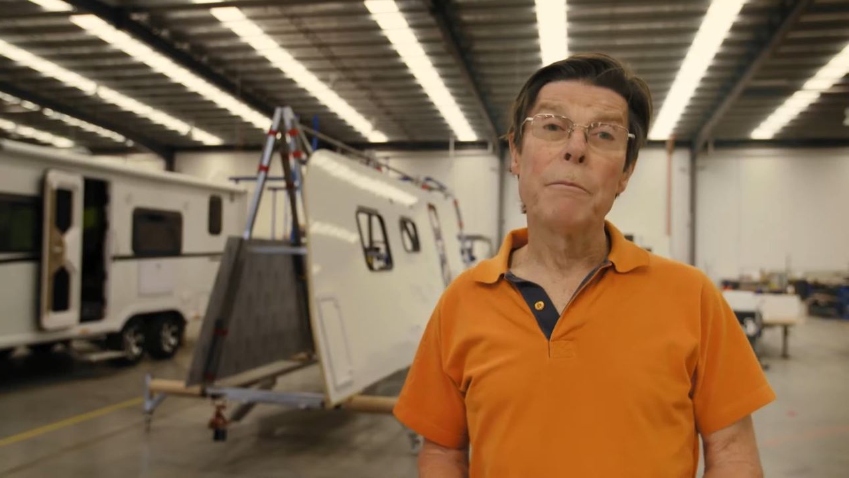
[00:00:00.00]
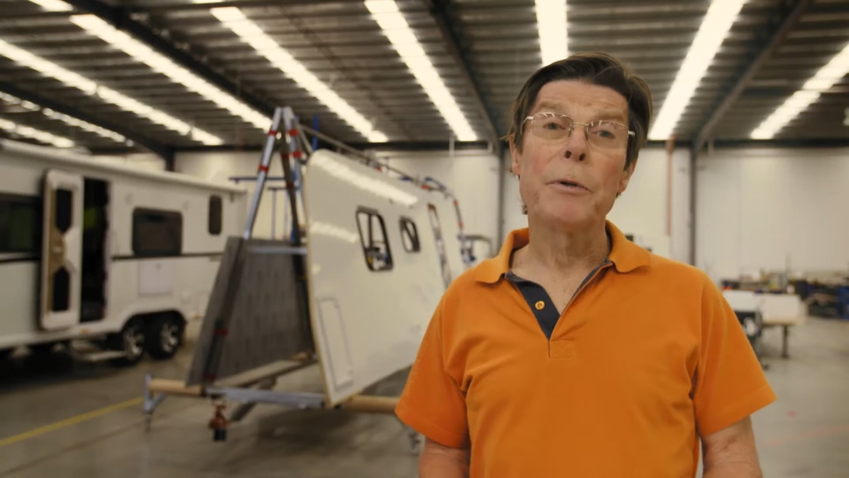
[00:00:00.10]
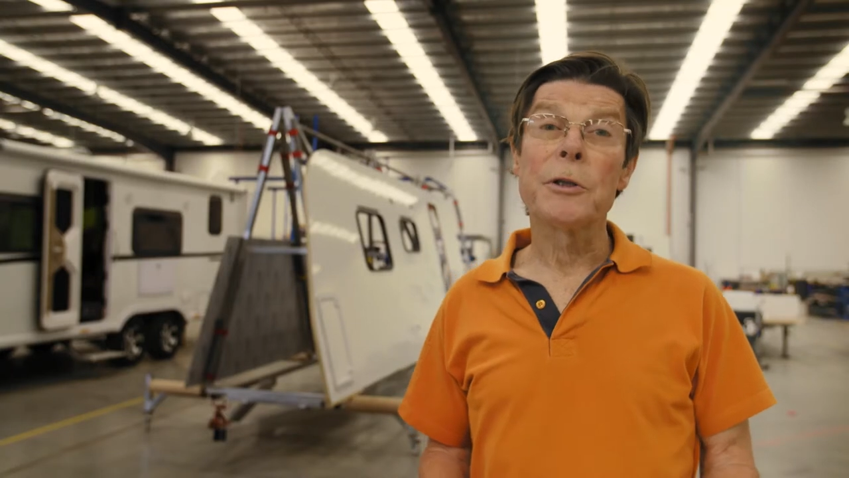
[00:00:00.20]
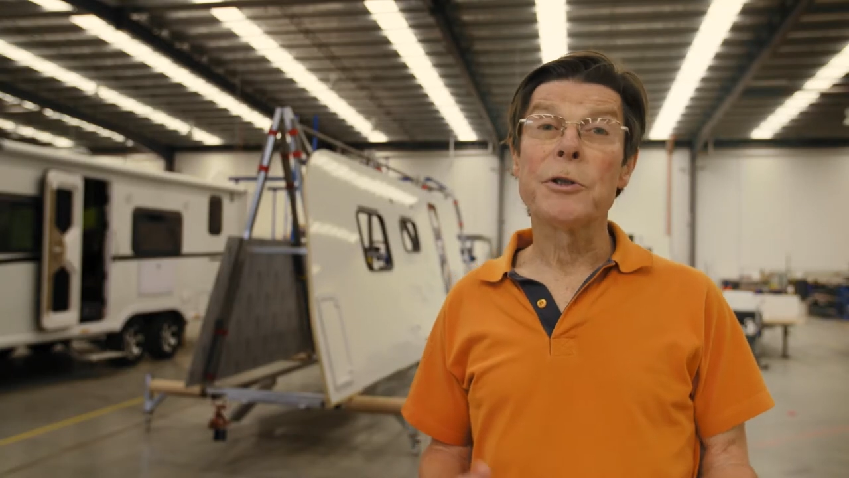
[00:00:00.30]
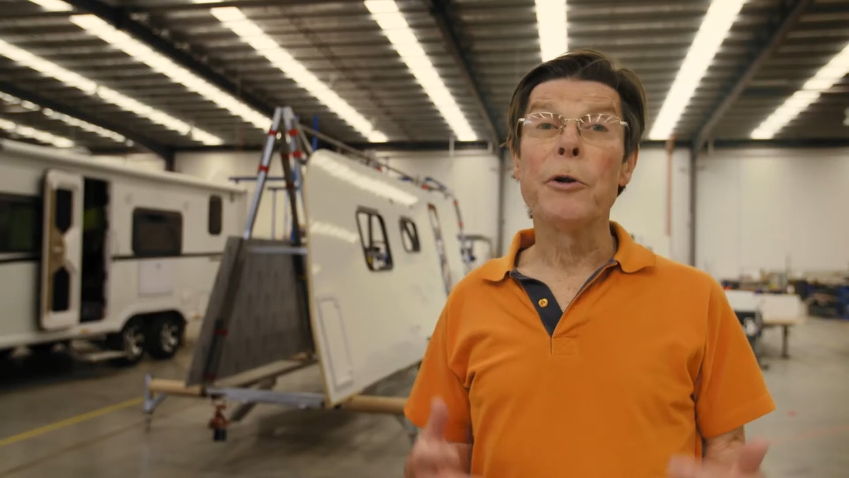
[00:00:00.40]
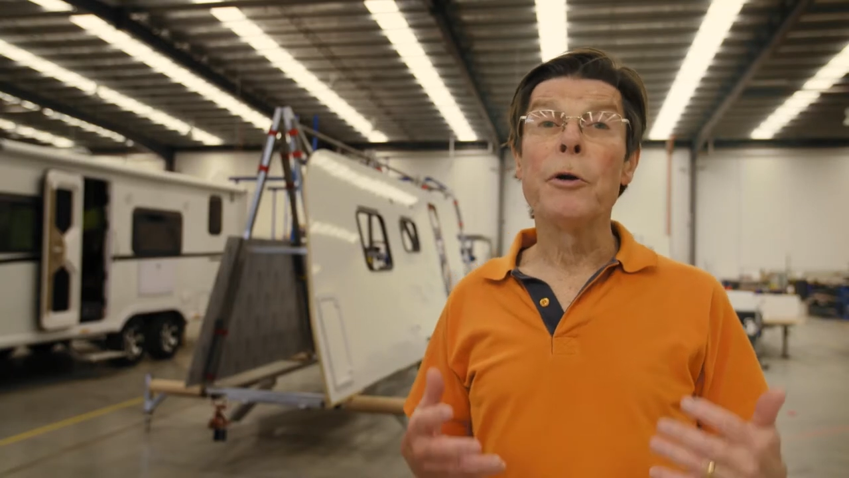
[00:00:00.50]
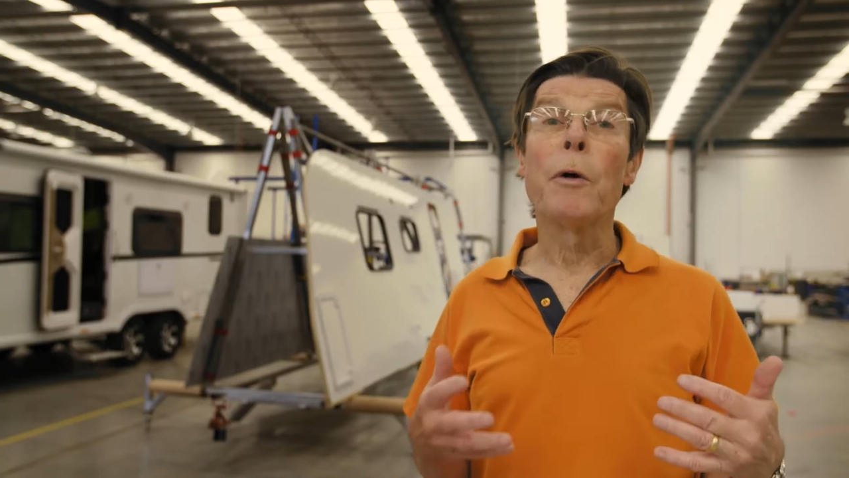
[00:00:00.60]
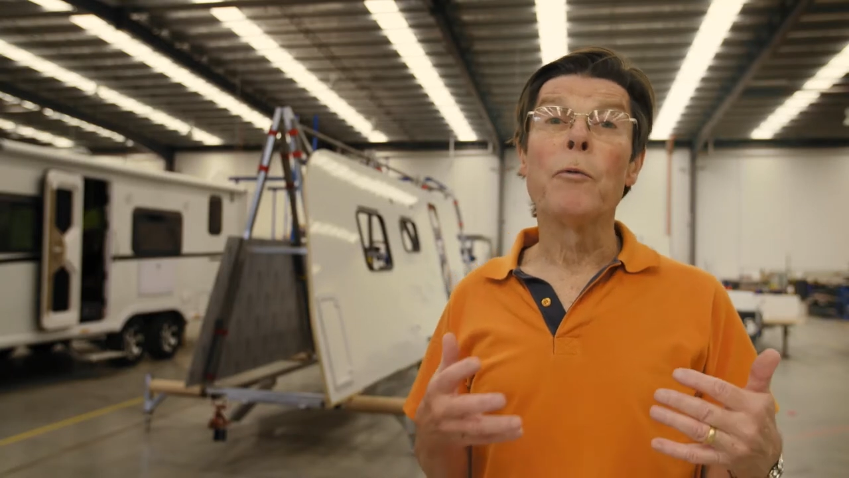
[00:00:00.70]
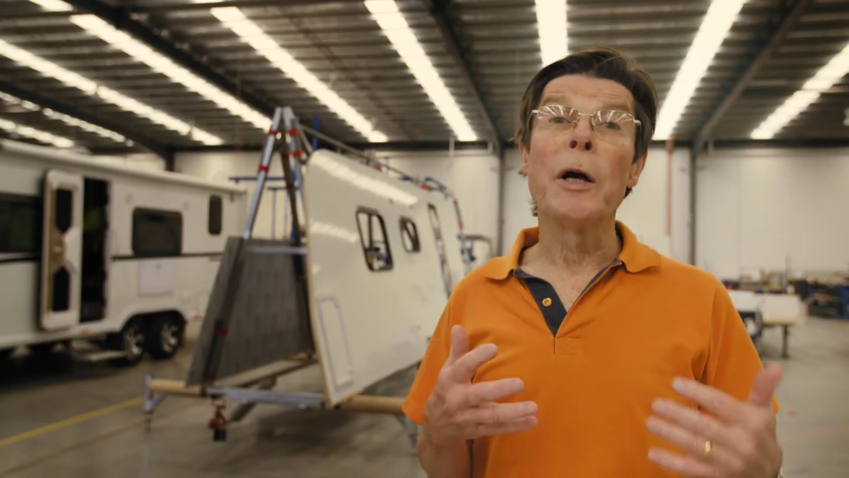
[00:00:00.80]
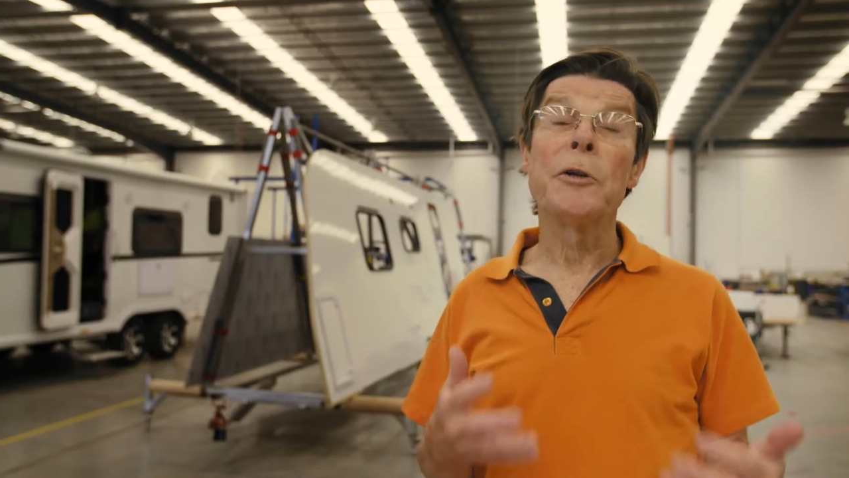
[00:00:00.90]
but there's only
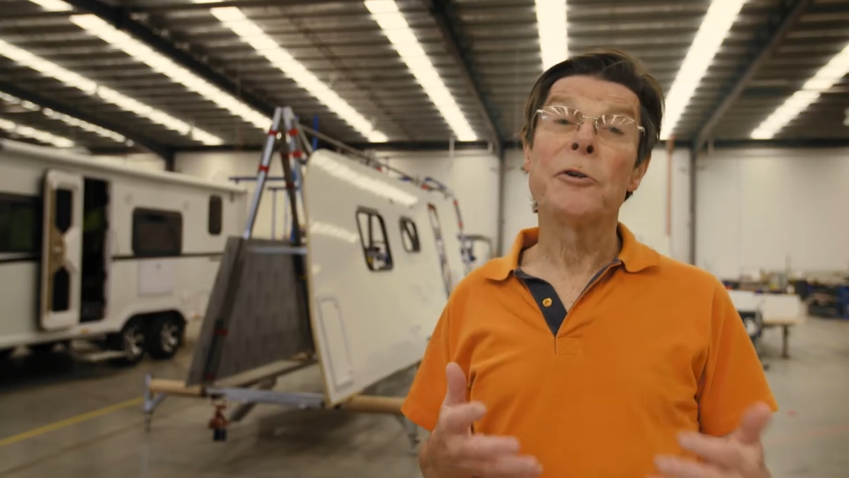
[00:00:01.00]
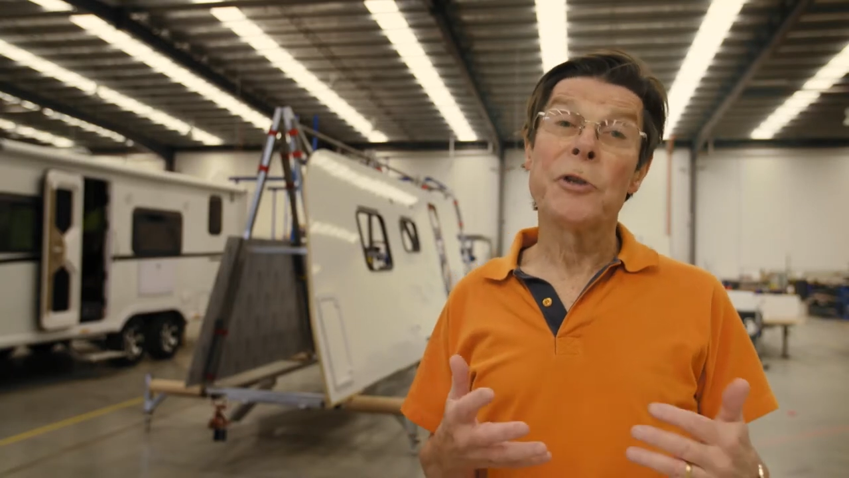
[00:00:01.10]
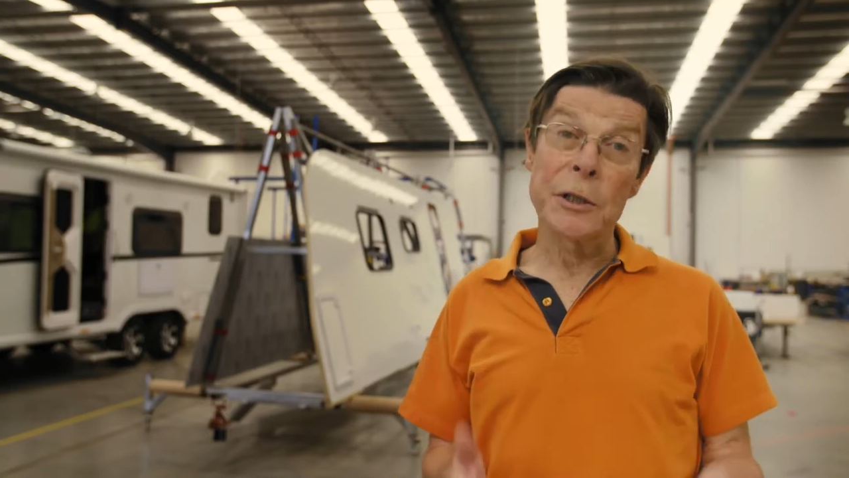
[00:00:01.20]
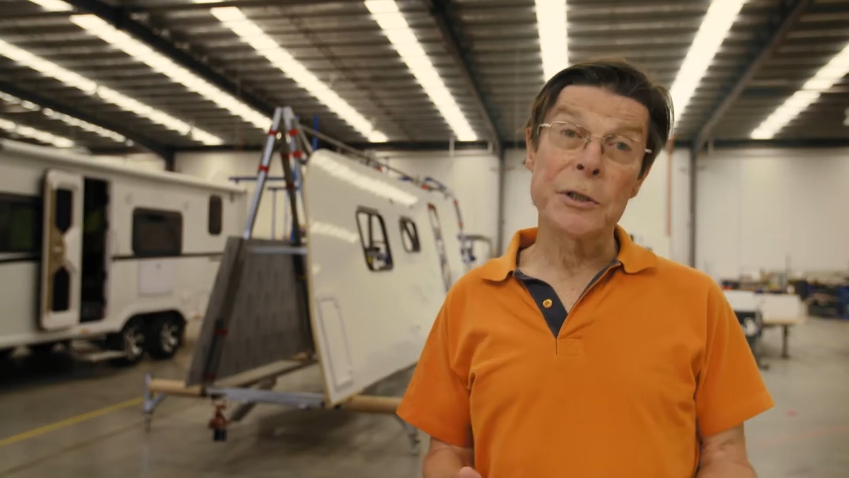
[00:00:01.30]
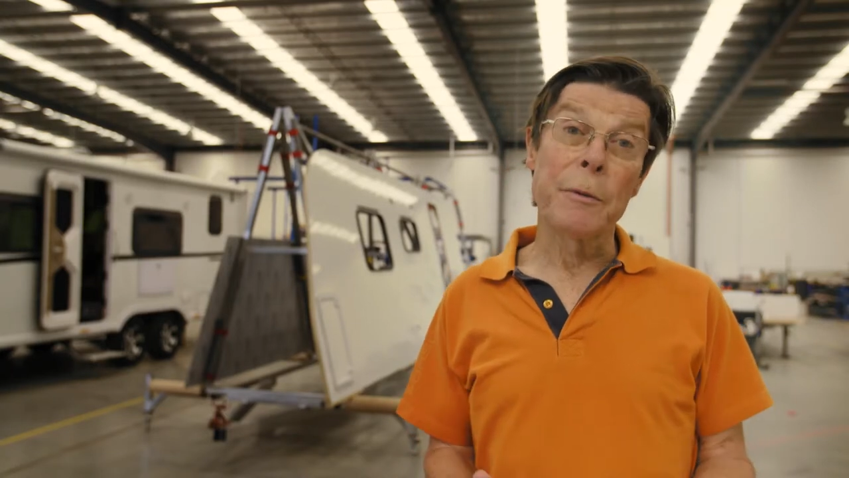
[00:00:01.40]
one way to test